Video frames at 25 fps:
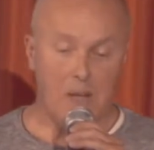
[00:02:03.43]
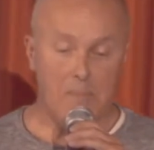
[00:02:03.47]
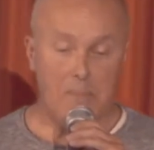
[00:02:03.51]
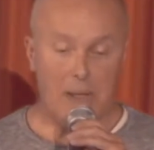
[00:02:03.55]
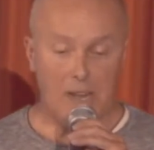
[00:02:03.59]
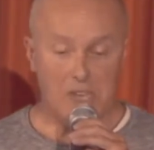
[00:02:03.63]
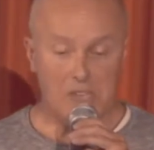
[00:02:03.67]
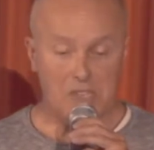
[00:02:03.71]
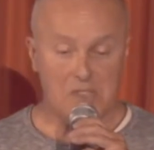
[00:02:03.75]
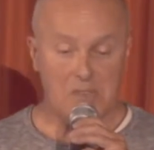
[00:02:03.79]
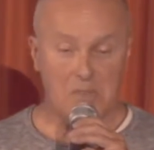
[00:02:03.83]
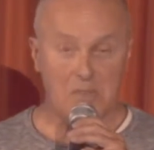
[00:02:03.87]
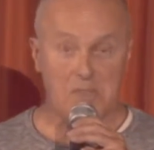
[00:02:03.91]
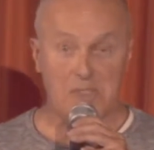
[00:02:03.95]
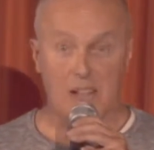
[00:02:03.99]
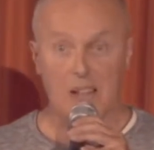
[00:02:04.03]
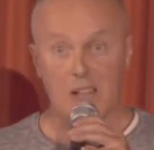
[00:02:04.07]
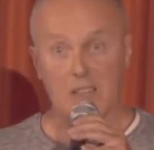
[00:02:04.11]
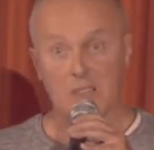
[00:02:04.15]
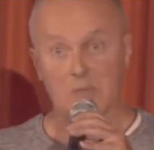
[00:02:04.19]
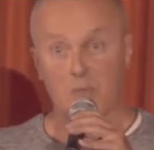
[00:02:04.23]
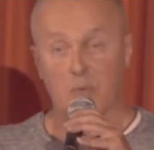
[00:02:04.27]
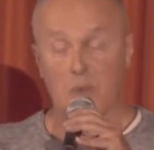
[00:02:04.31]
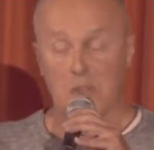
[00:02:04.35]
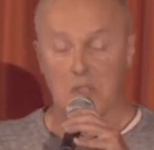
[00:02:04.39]
pictures of
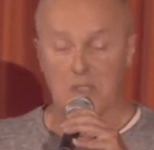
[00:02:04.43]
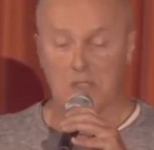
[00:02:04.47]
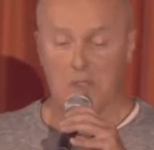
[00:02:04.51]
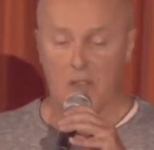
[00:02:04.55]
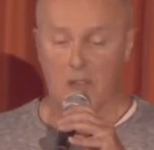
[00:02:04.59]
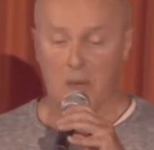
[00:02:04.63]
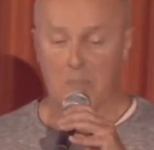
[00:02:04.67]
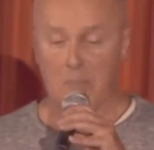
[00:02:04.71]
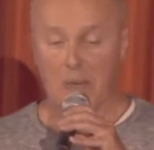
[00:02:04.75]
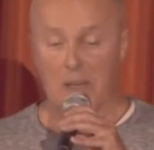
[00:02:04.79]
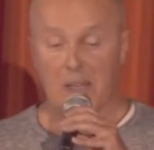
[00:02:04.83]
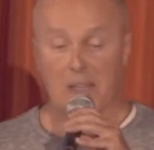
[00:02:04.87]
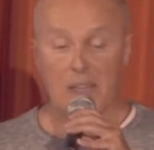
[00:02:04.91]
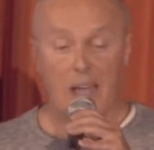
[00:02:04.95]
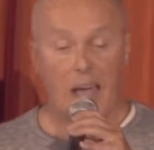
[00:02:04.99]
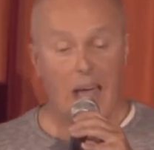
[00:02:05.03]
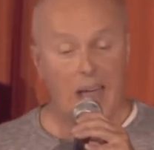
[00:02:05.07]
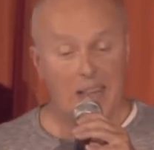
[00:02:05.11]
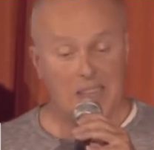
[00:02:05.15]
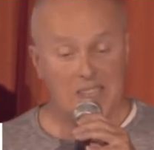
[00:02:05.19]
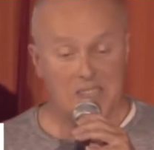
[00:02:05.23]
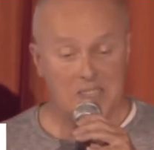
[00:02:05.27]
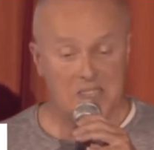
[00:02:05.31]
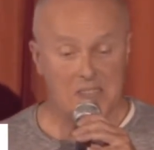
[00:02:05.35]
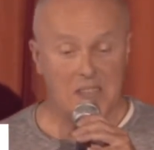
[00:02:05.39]
themselves with big
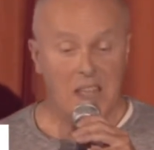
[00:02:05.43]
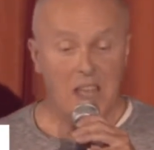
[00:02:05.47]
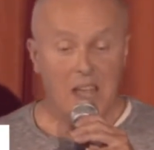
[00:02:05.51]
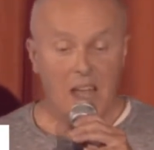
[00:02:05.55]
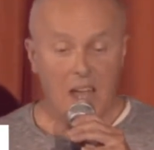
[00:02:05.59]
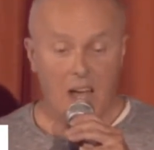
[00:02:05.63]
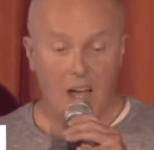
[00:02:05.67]
cats.